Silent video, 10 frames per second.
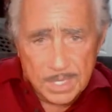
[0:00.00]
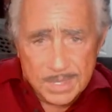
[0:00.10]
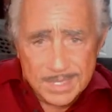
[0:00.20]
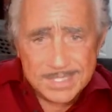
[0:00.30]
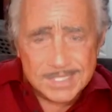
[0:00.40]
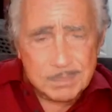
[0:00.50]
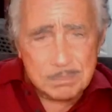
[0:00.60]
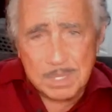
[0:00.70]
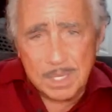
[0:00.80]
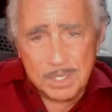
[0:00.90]
This
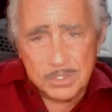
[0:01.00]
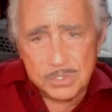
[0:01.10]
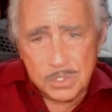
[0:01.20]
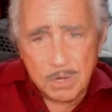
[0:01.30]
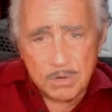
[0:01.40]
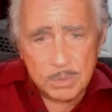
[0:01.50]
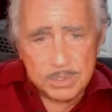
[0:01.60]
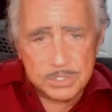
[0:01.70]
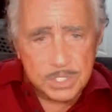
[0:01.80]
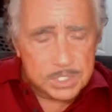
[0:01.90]
compelling story was
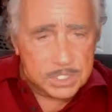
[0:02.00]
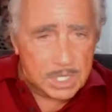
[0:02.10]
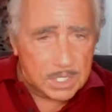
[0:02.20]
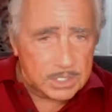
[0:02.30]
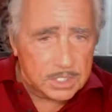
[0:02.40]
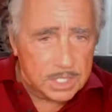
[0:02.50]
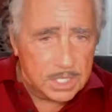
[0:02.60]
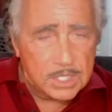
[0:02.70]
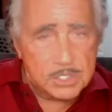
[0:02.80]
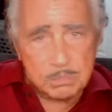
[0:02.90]
detailed in
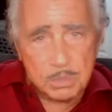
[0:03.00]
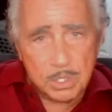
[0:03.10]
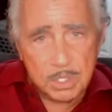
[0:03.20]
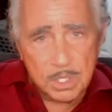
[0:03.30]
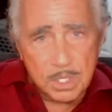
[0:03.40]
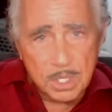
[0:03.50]
Keene's book,